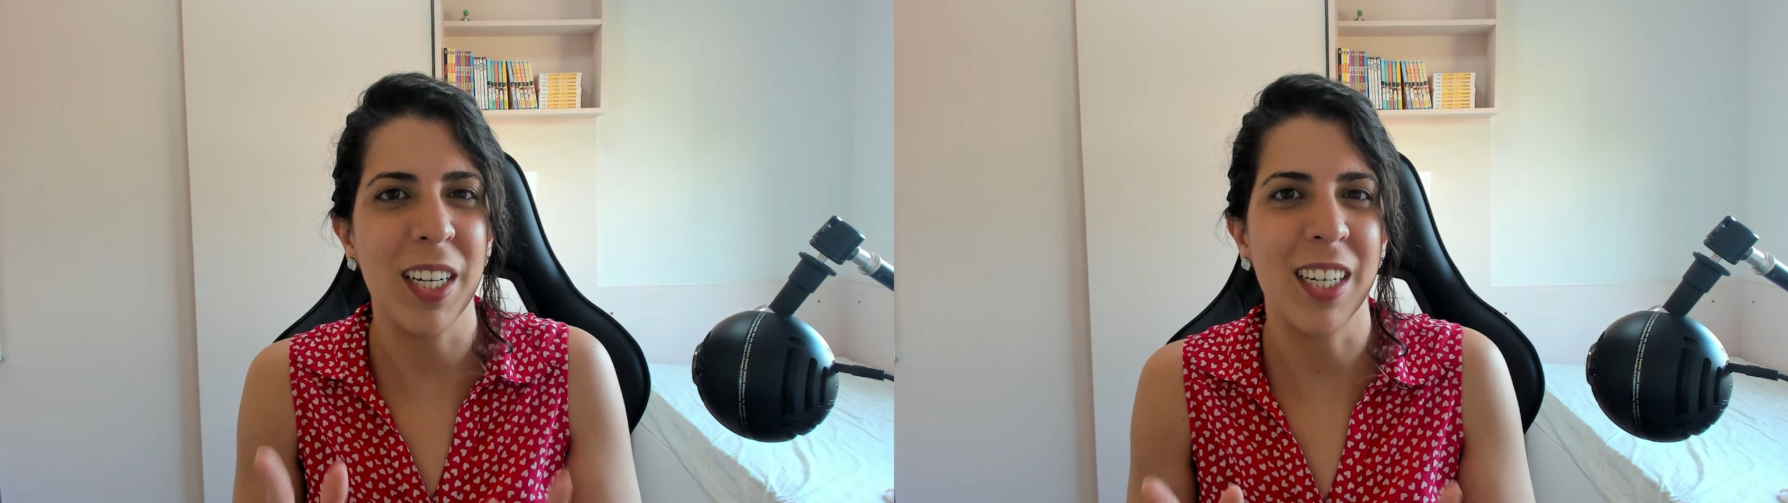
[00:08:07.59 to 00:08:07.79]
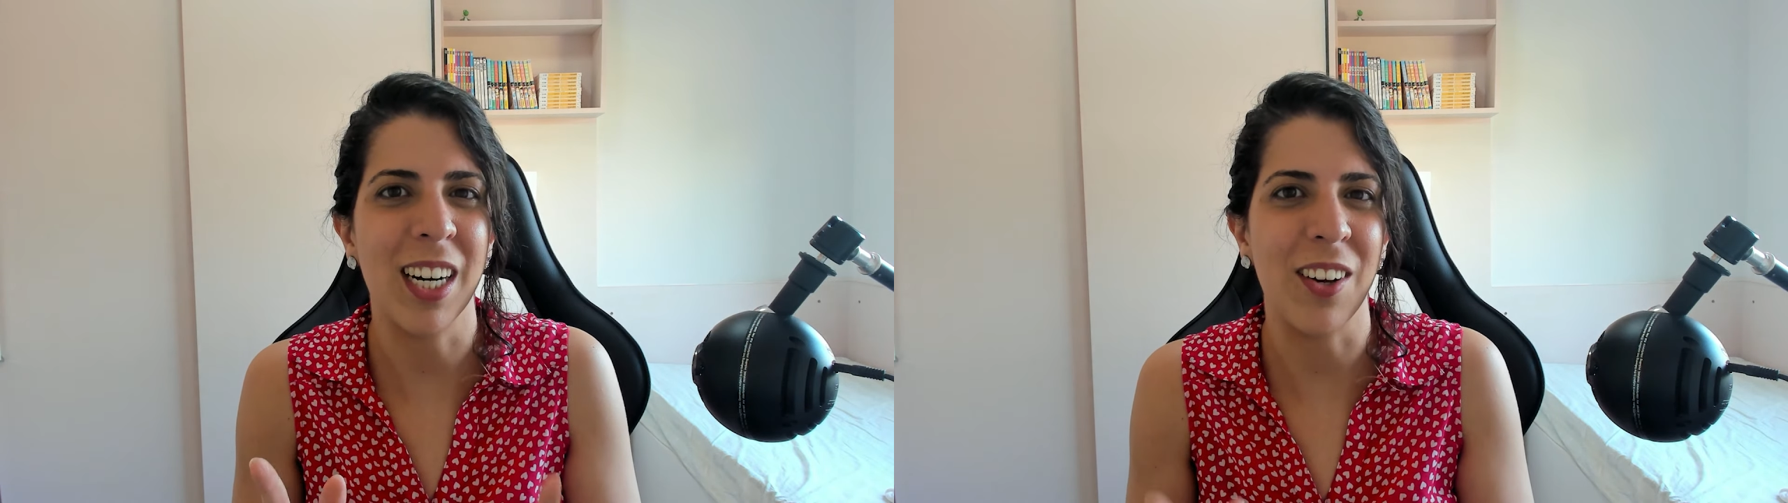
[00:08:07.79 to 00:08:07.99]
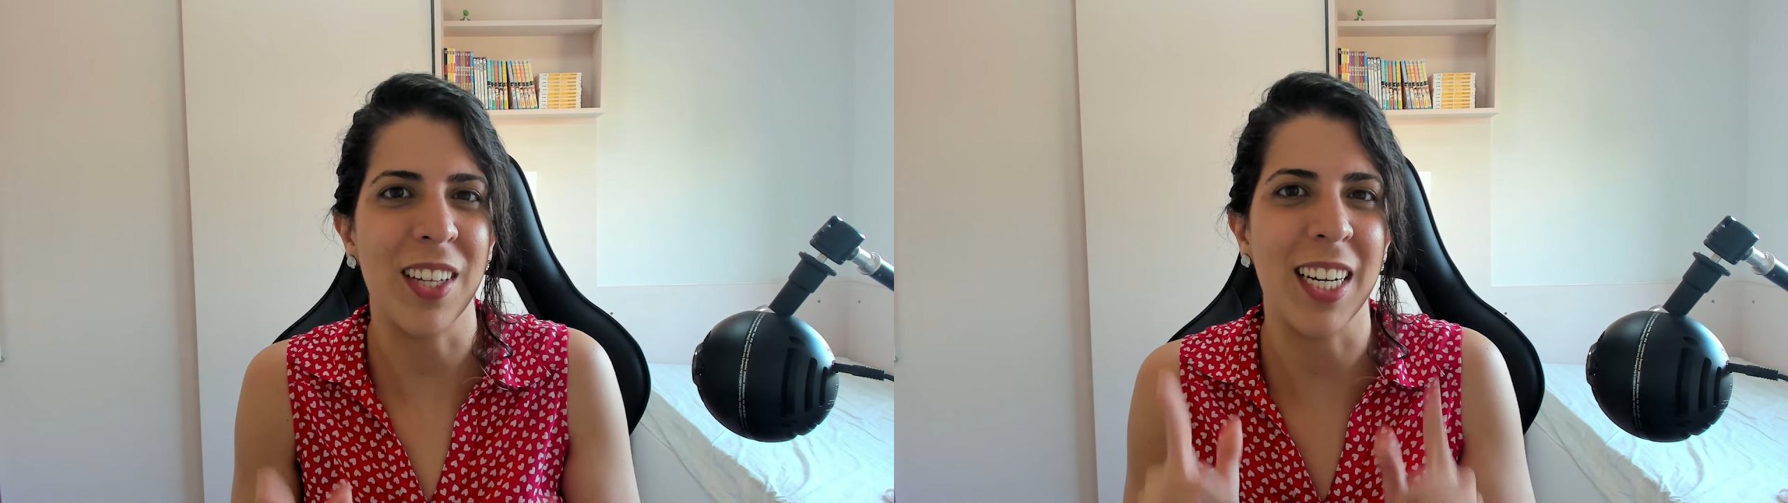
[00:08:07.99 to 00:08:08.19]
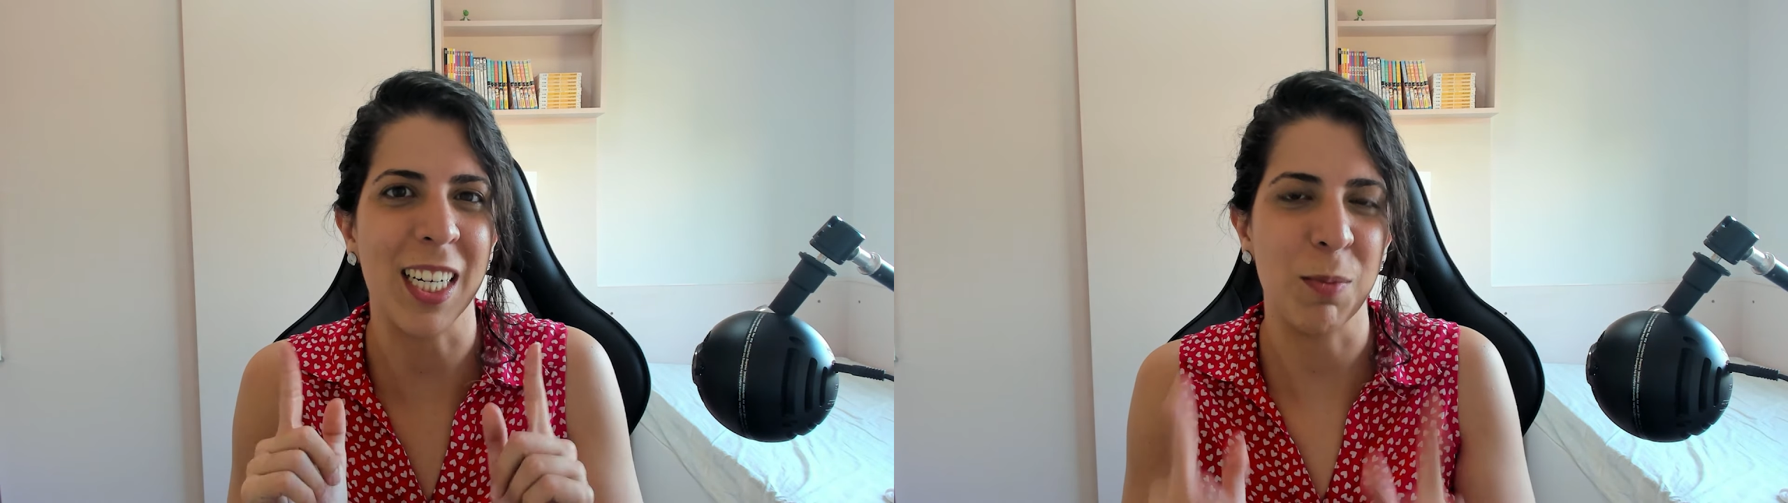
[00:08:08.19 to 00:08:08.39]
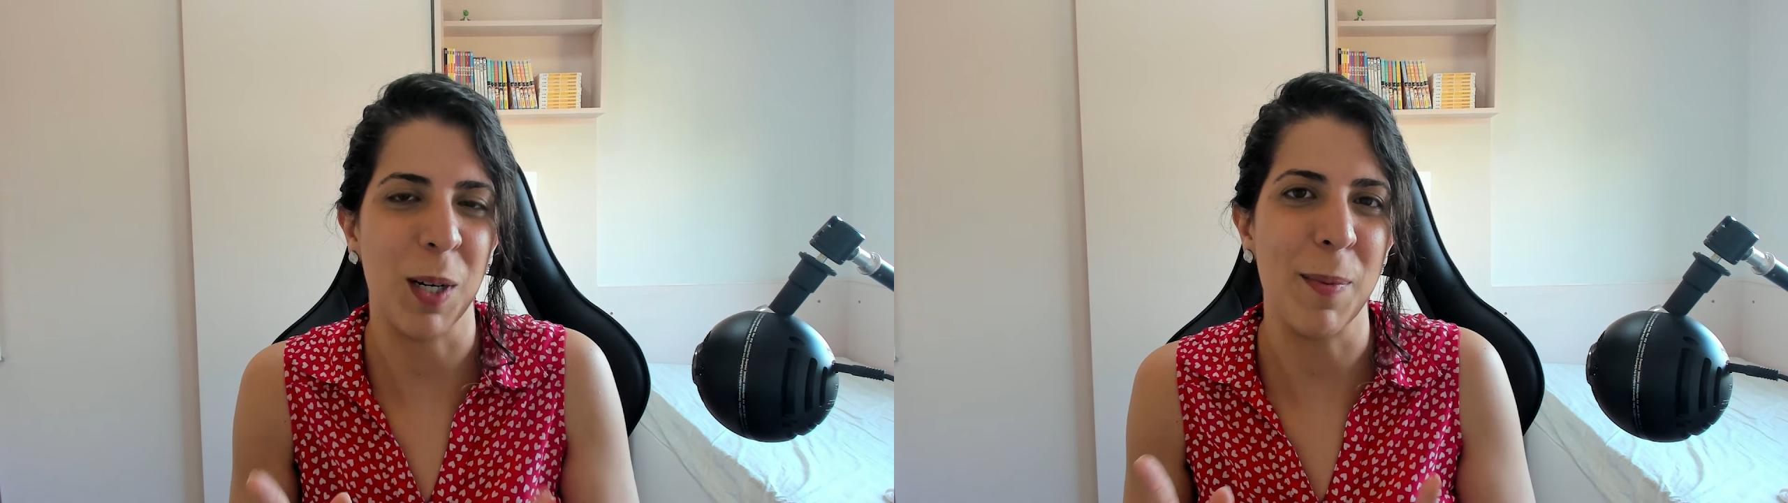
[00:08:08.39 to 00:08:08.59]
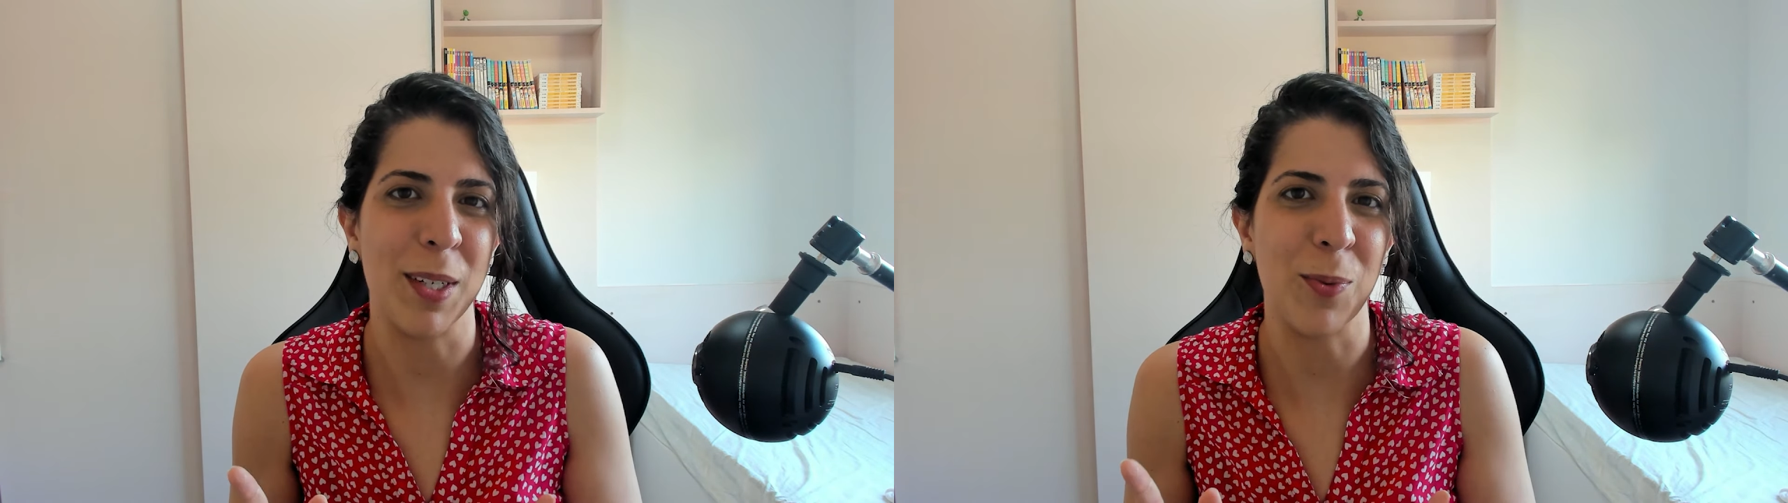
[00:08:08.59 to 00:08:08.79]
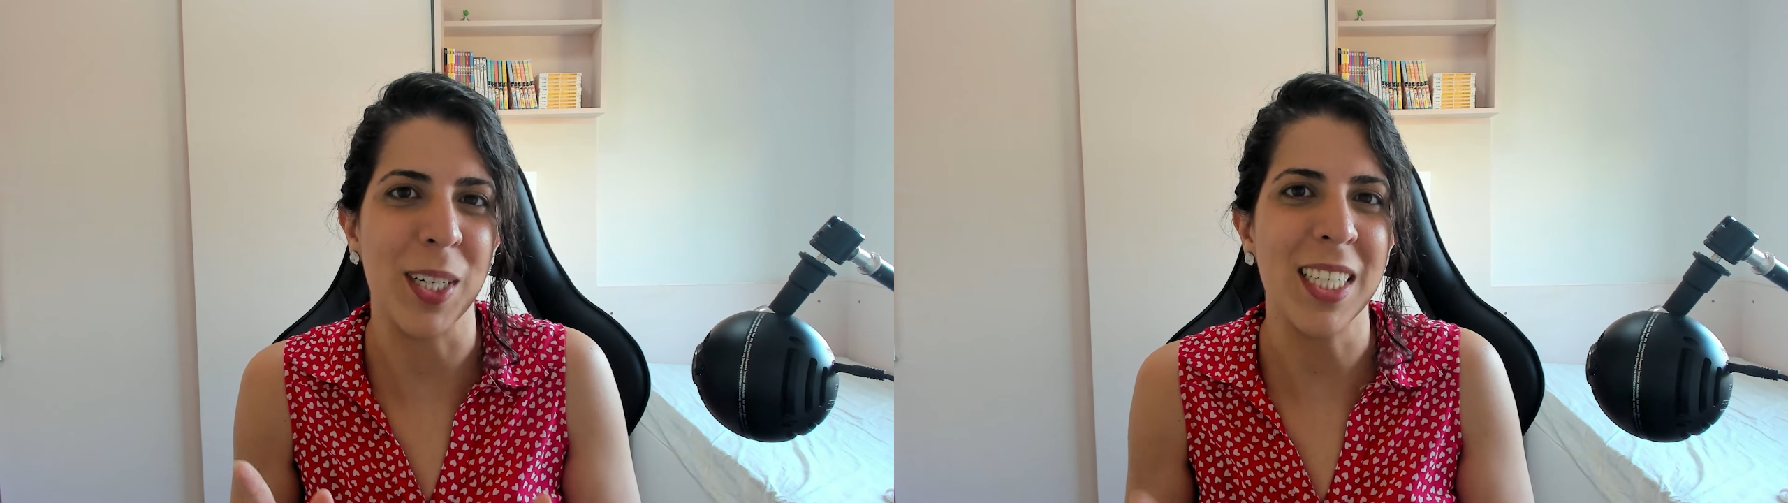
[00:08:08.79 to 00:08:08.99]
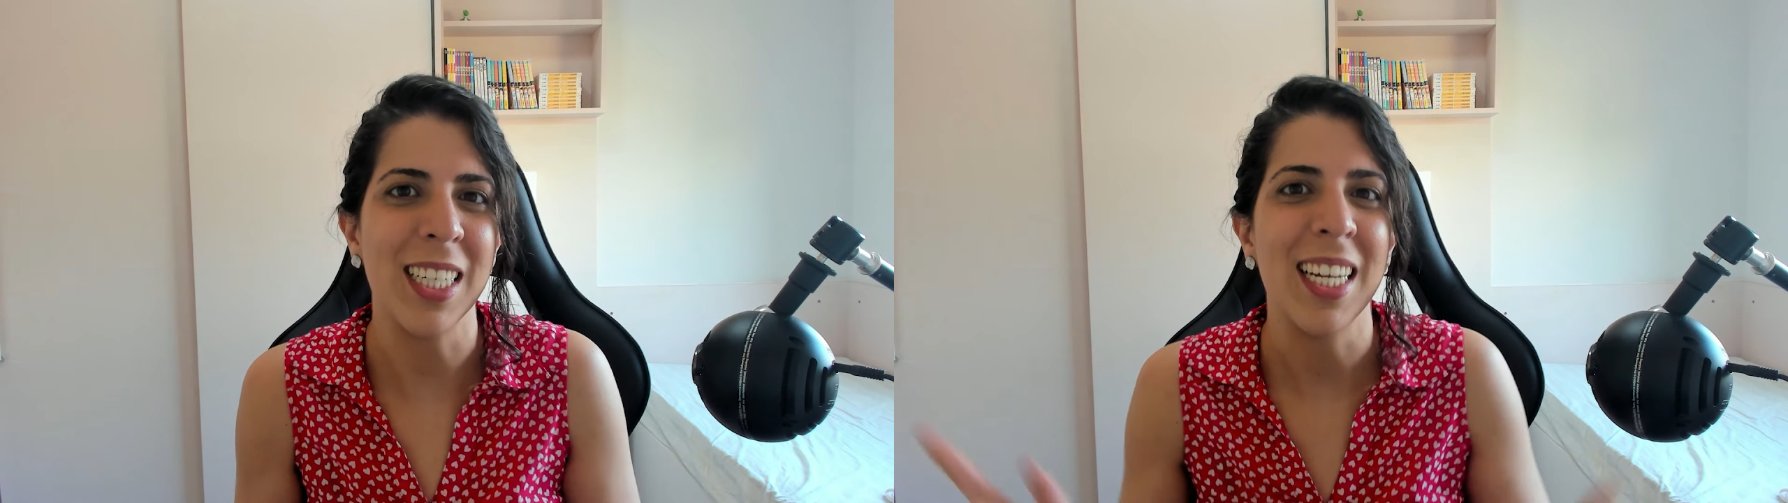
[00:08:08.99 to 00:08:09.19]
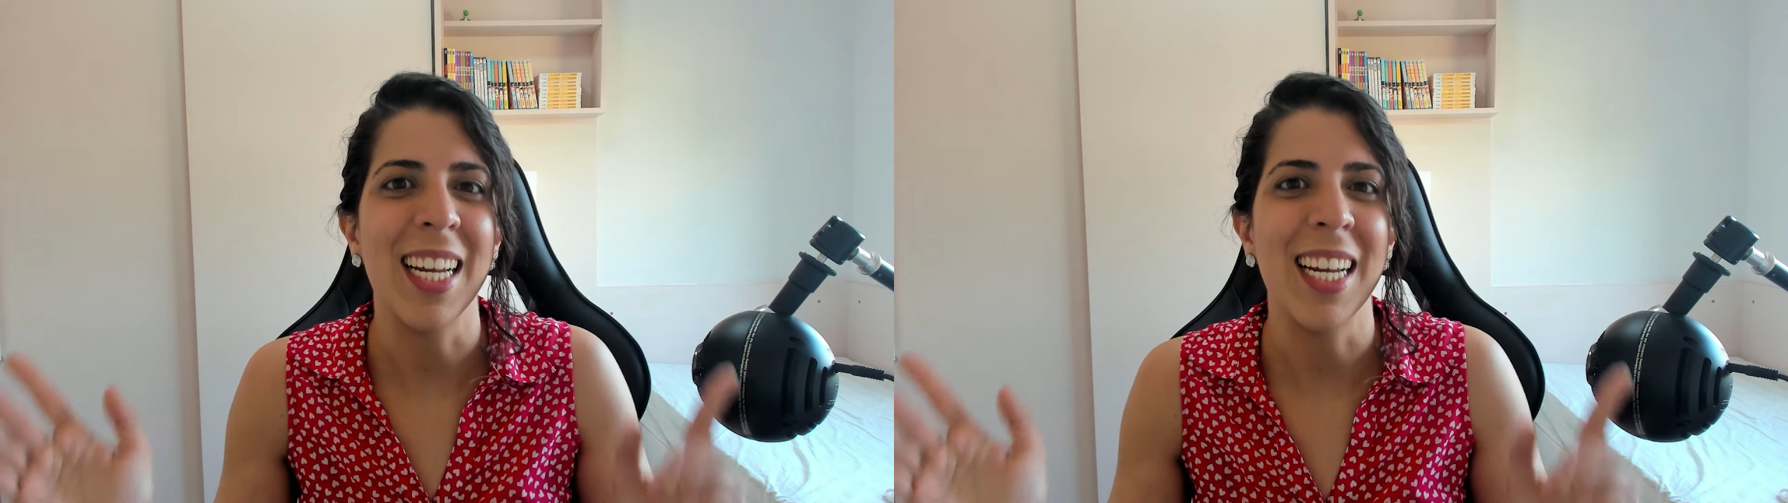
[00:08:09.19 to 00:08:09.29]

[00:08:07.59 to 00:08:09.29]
later how that experiment went,